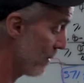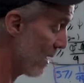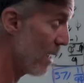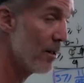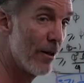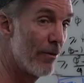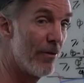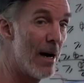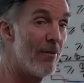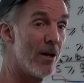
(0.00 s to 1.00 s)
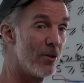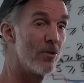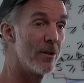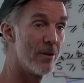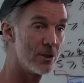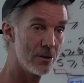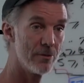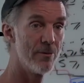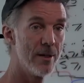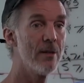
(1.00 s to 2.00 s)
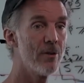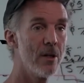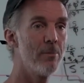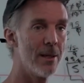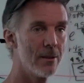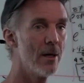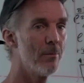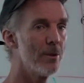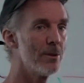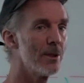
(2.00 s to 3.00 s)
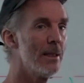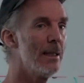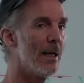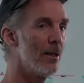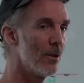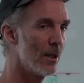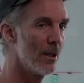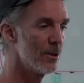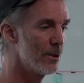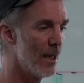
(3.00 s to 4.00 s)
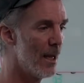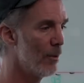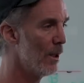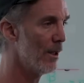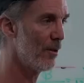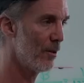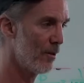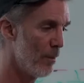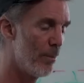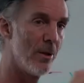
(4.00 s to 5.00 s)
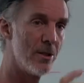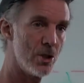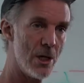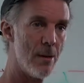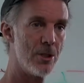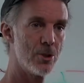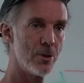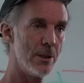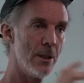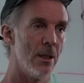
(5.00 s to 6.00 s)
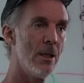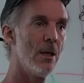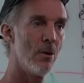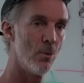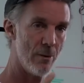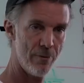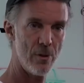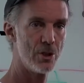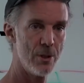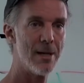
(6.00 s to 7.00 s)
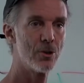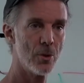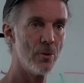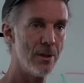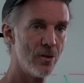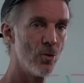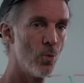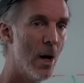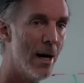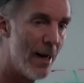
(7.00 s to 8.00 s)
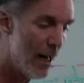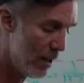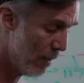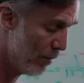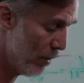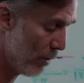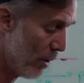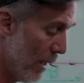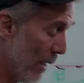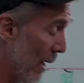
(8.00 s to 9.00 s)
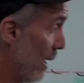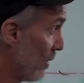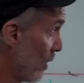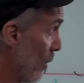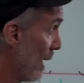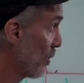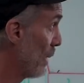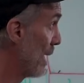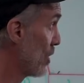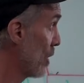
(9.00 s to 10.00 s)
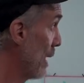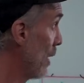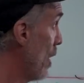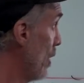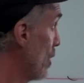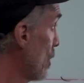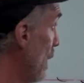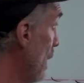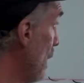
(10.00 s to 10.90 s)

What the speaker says: 10 to the 500. They're just very, very big numbers. And you can understand really simple in geometry, for geometric reasons, why that number is so exponentially large.